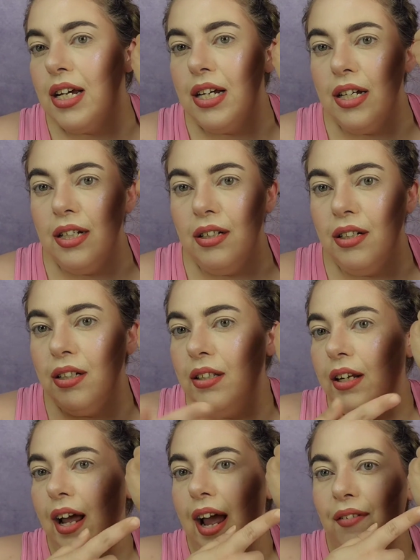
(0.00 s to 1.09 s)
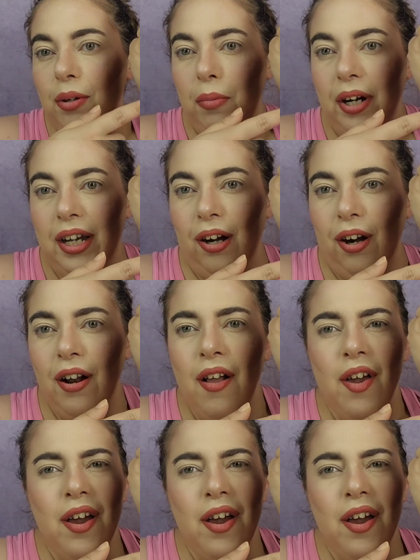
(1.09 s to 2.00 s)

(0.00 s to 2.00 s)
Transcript: And then I have them right here.